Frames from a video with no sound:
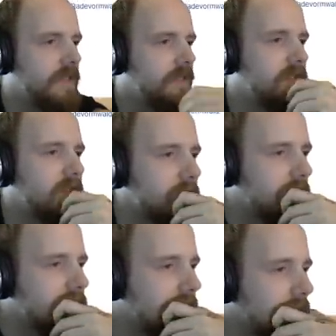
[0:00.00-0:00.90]
let's have a
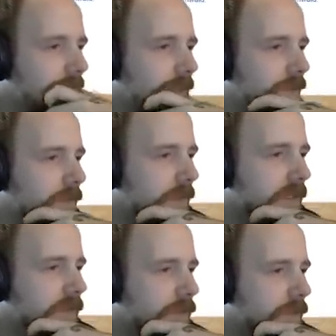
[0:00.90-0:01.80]
look. See if there's any,
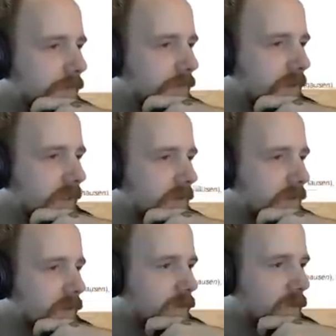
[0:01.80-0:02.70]
any sort of thing
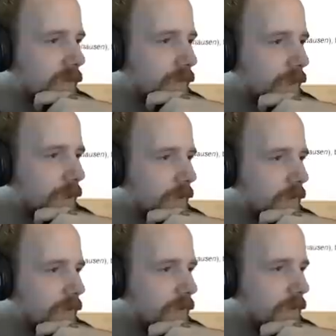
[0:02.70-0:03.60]
for
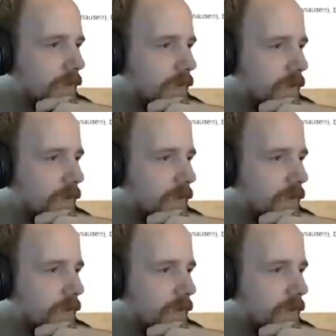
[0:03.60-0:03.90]
crossroads or